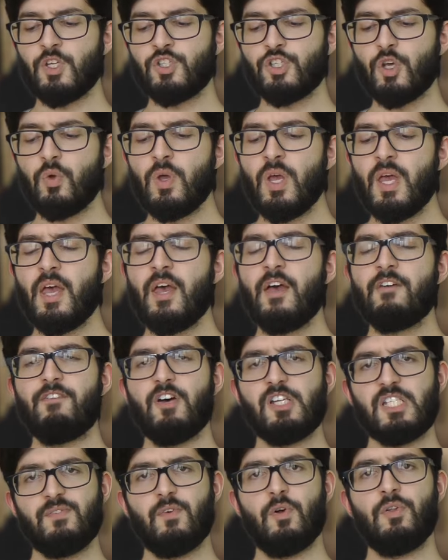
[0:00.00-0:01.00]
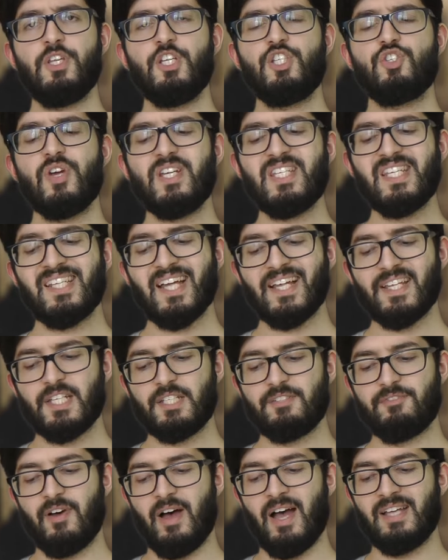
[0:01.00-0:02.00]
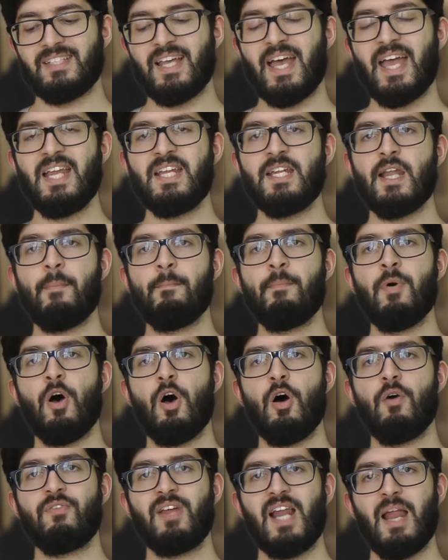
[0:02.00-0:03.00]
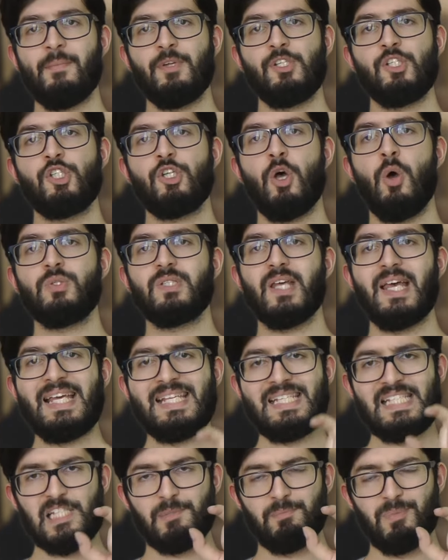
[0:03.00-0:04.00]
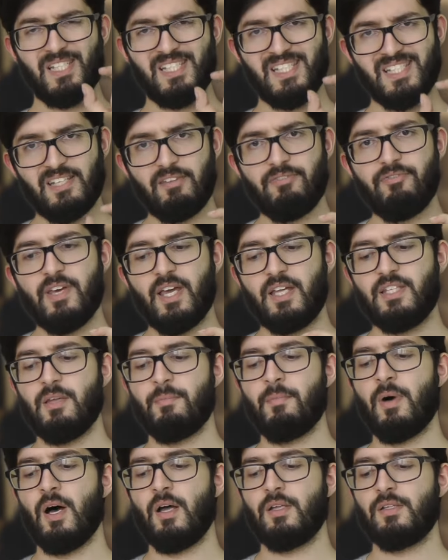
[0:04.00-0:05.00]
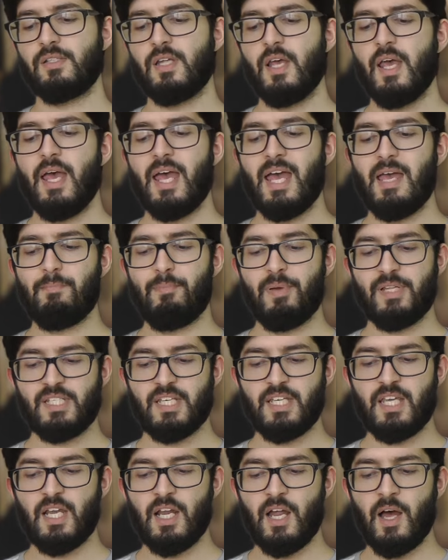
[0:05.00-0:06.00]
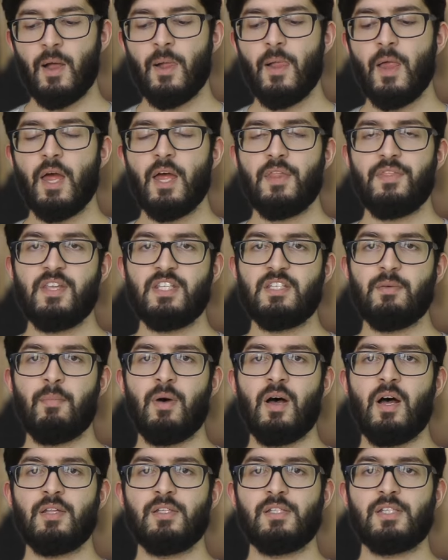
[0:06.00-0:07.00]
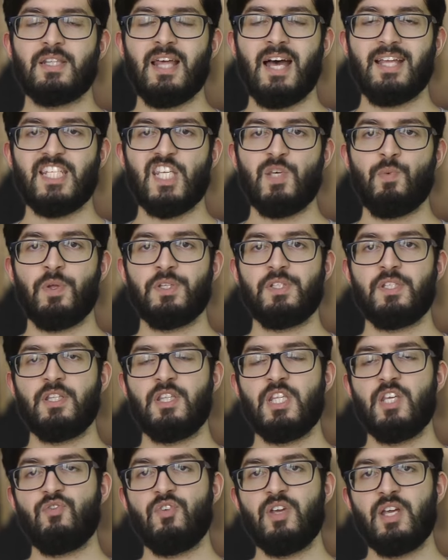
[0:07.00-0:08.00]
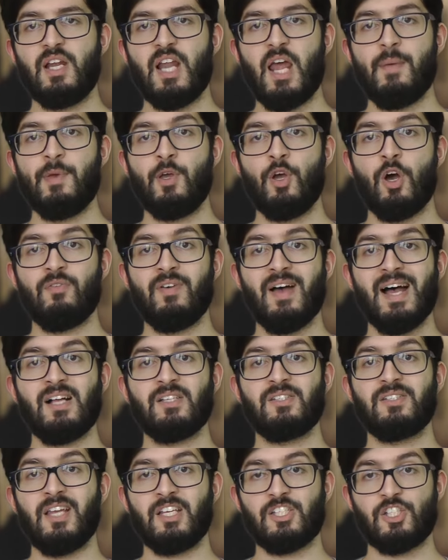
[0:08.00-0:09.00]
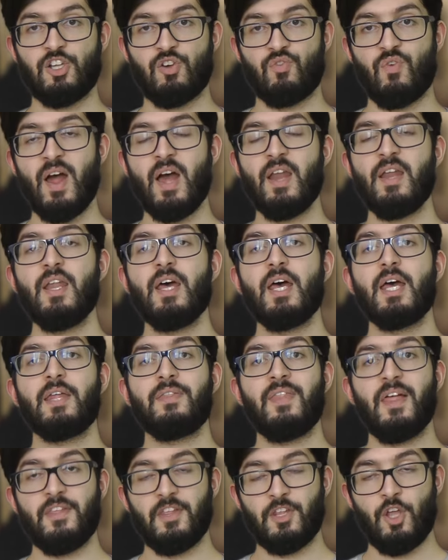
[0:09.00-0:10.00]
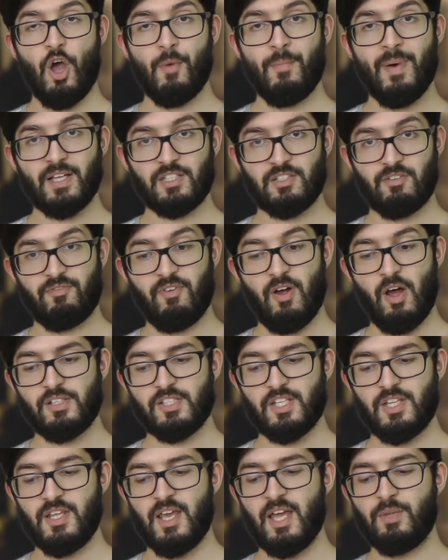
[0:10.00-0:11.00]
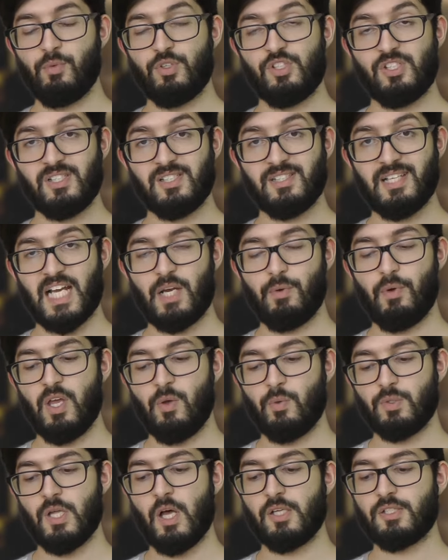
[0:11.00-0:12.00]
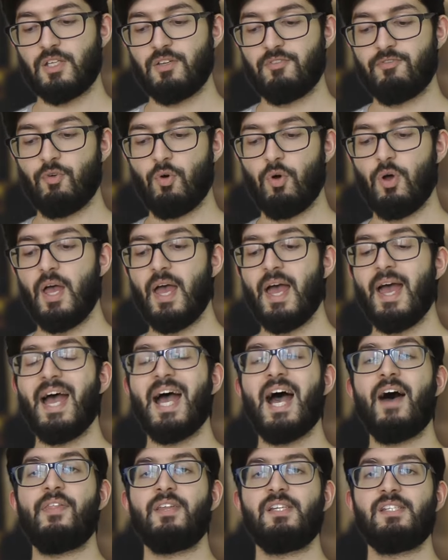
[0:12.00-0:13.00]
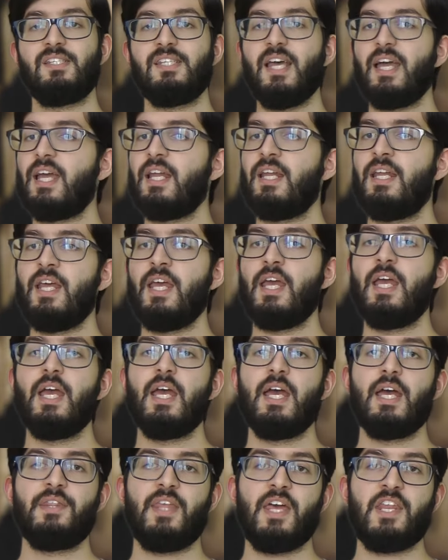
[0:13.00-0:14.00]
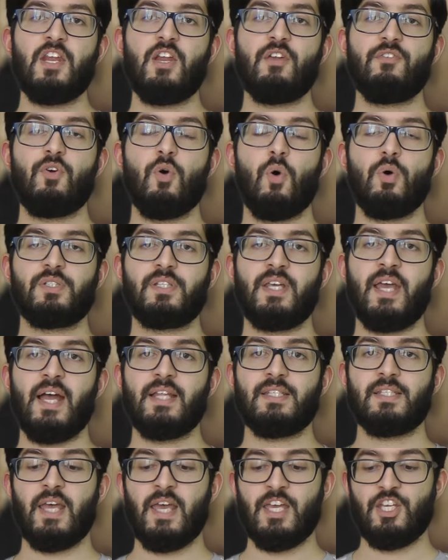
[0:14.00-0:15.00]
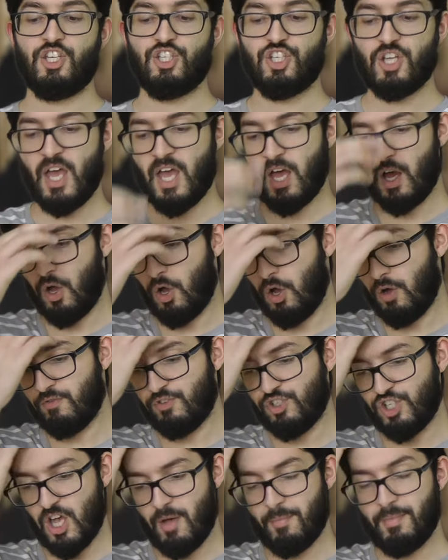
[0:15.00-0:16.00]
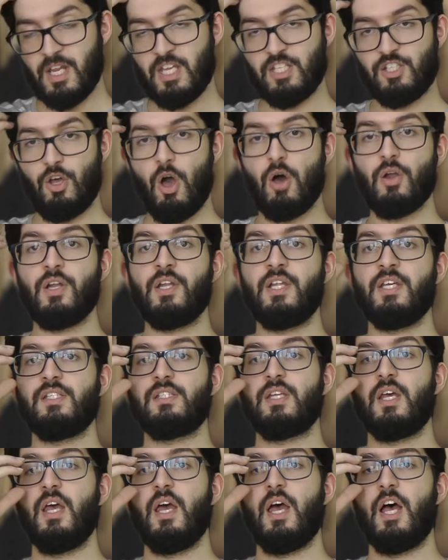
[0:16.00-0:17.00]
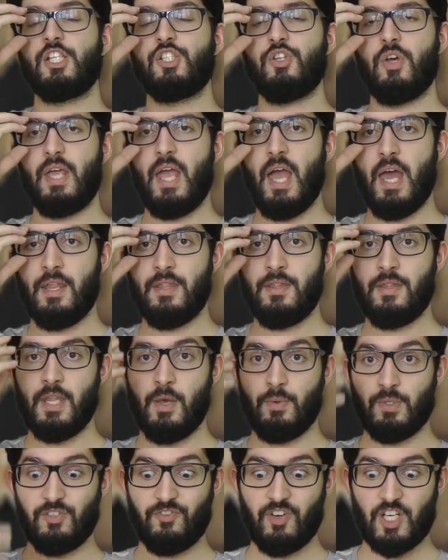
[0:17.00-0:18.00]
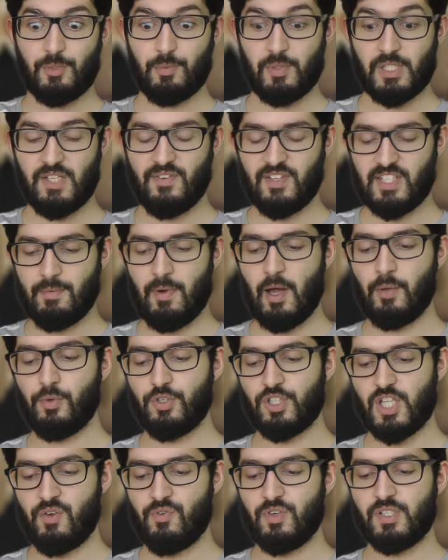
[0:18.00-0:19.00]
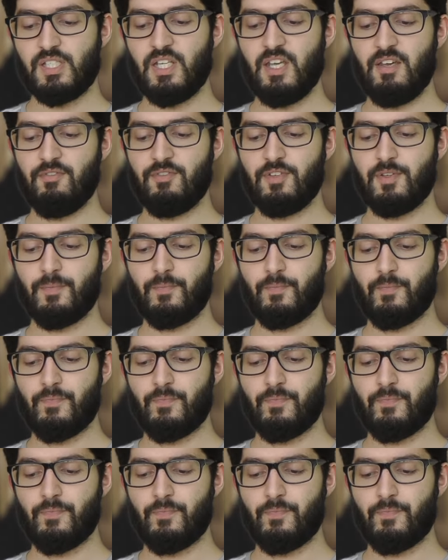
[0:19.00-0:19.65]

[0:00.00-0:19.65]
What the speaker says: So first of all, the treaty satisfies a number of Clemenceau's specific demands. In particular, the demand that he wanted the reclaiming of Alsace-Lorraine. That did go back to France in the end, which is exactly what he was asking for. And then secondly, they did of course get a share of Germany's colonies. And so again, it was a very specific demand which they received.